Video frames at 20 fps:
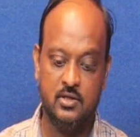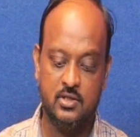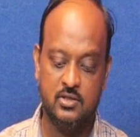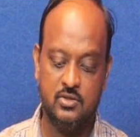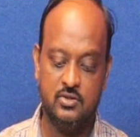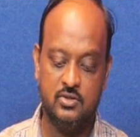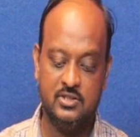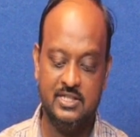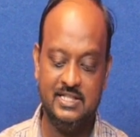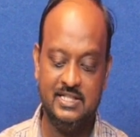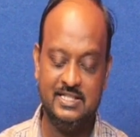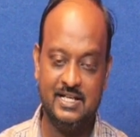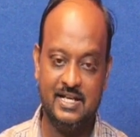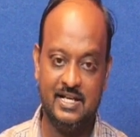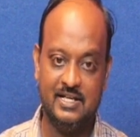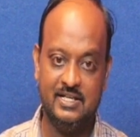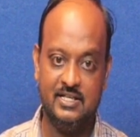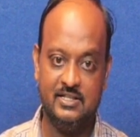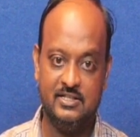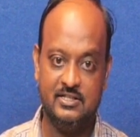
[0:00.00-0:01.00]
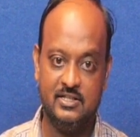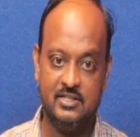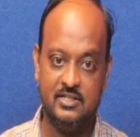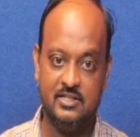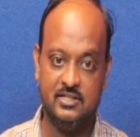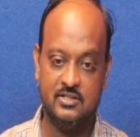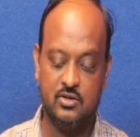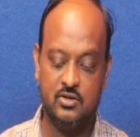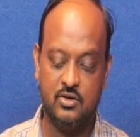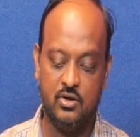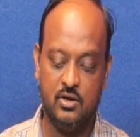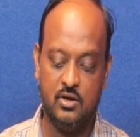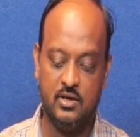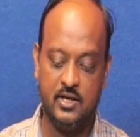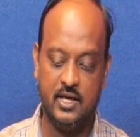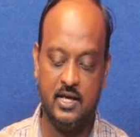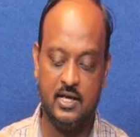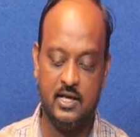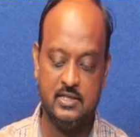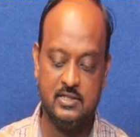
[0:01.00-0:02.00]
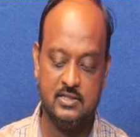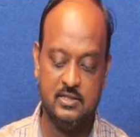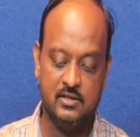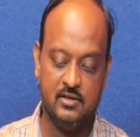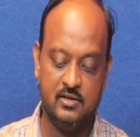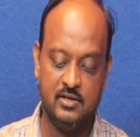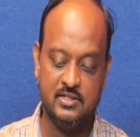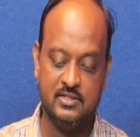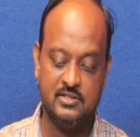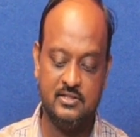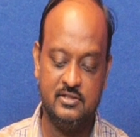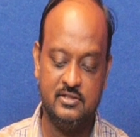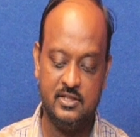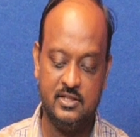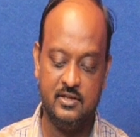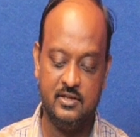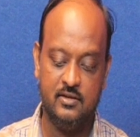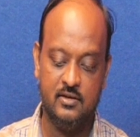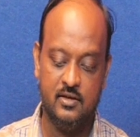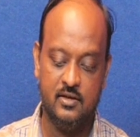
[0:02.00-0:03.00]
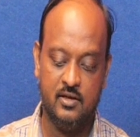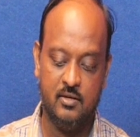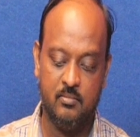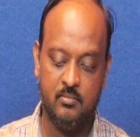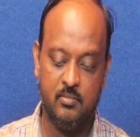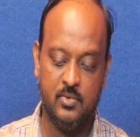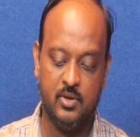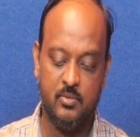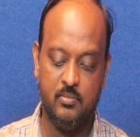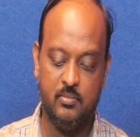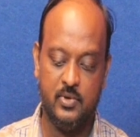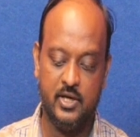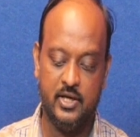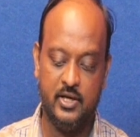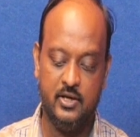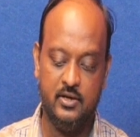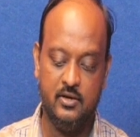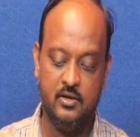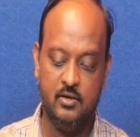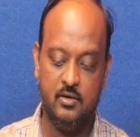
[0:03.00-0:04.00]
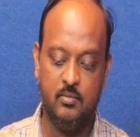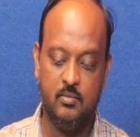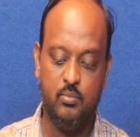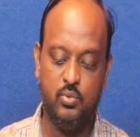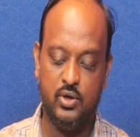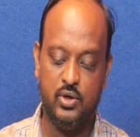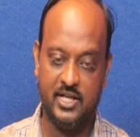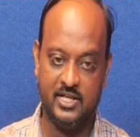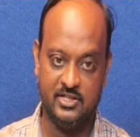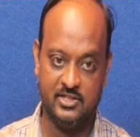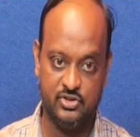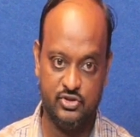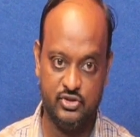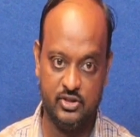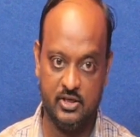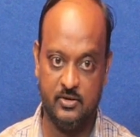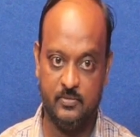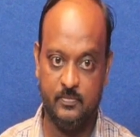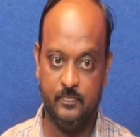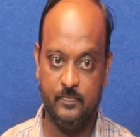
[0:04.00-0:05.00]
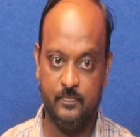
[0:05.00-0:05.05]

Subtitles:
So this condition is called as resting membrane potential,